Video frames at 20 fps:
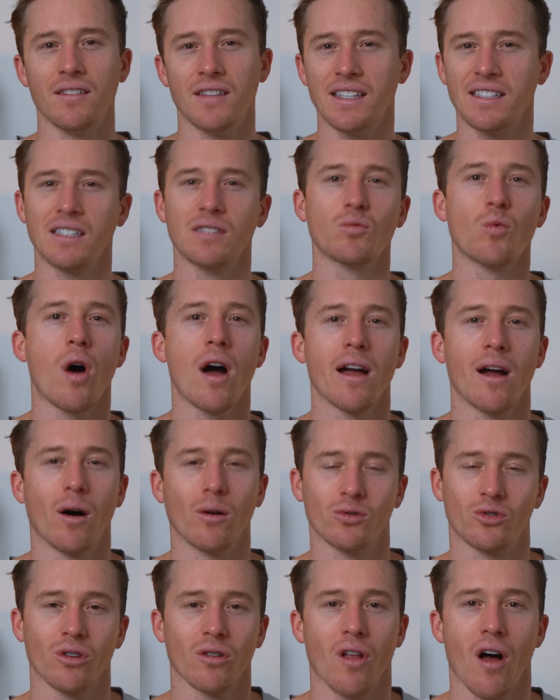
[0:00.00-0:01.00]
This is why
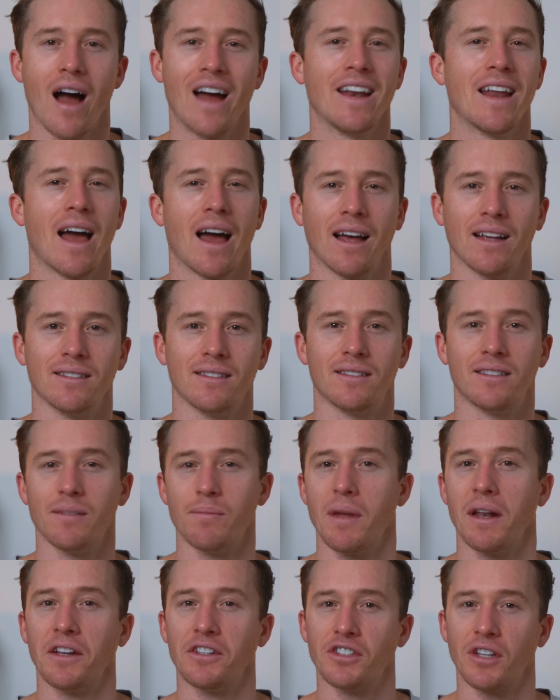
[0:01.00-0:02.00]
Ultralight has
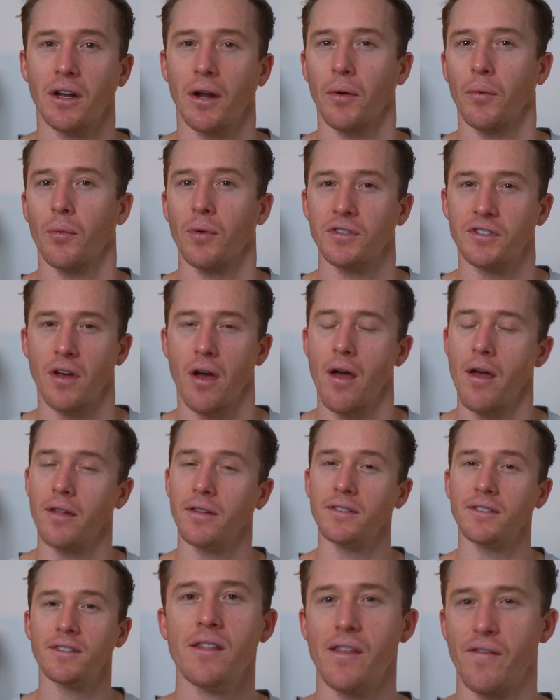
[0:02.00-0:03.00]
diminishing
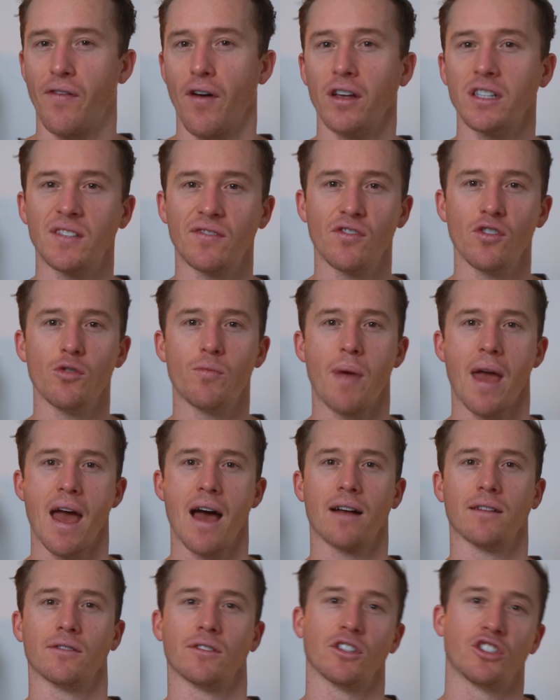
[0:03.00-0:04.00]
returns. The first few
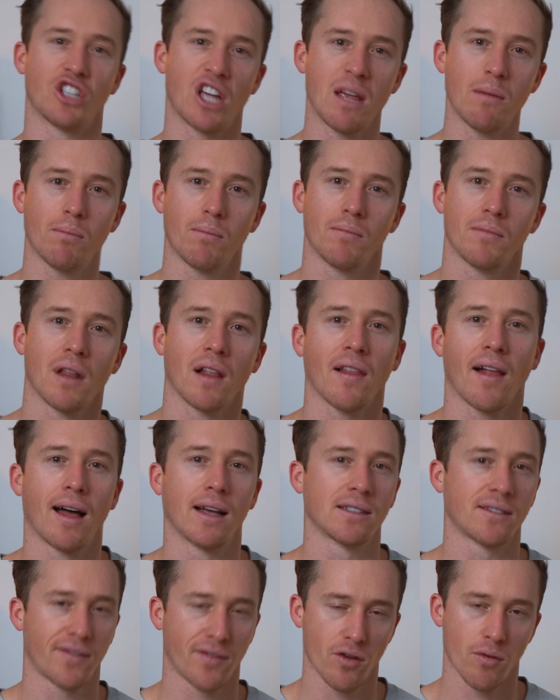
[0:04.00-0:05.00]
pounds are cheap, the
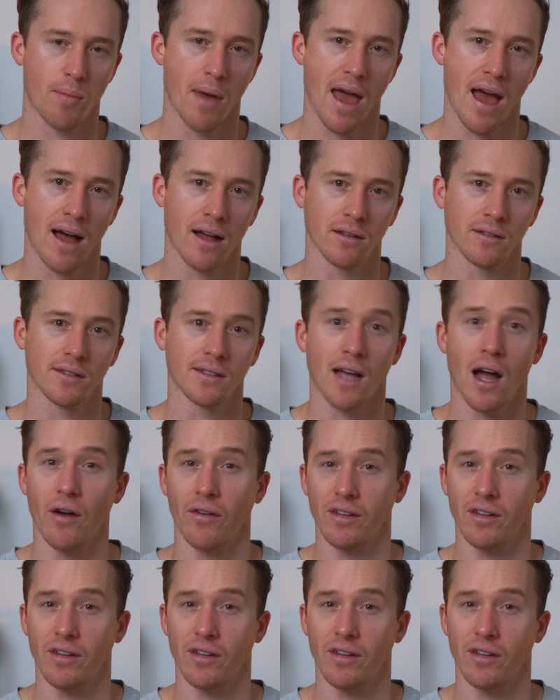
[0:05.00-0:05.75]
last few pounds are